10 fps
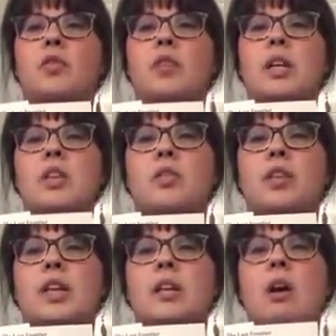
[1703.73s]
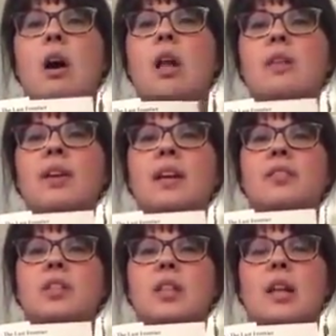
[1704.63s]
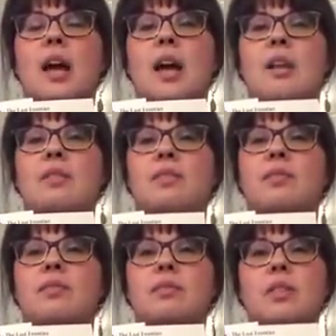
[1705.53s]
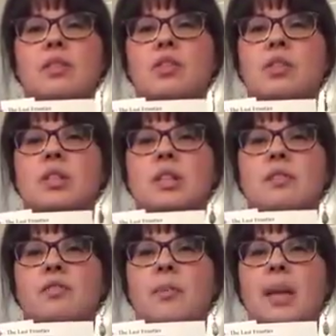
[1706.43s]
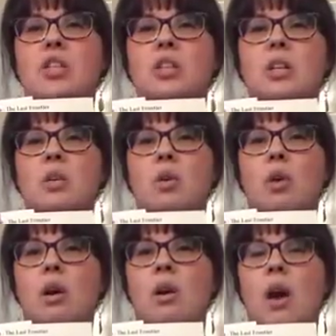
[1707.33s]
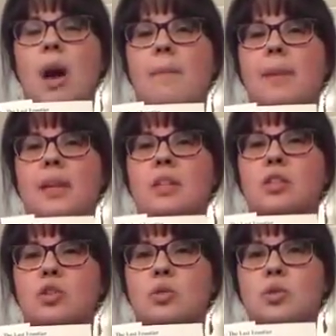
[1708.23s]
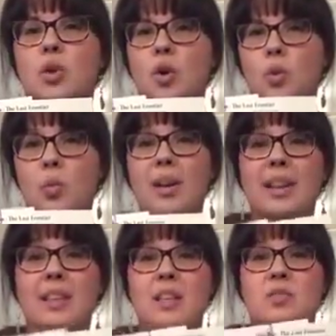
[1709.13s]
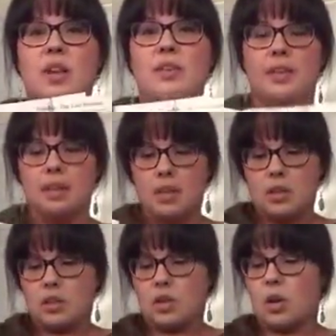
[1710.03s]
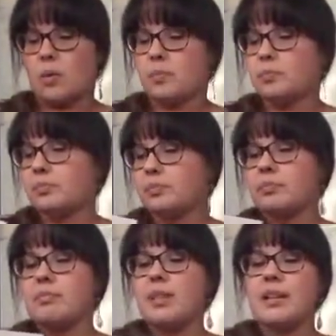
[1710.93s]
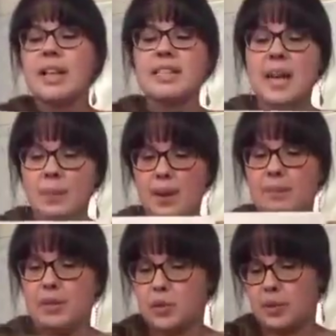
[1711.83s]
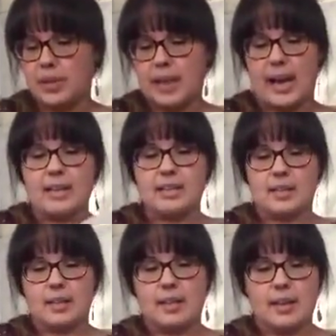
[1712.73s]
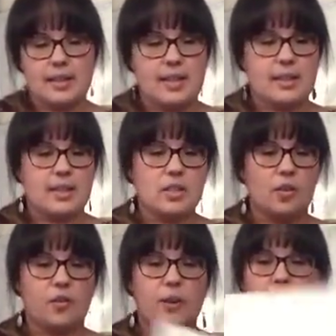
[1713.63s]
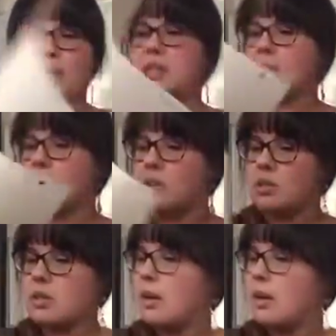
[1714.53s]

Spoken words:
either read all of it if there's a lot of interesting information, or I'll pick and choose what I think is relevant. So that's how I've been doing that. And then these are free printables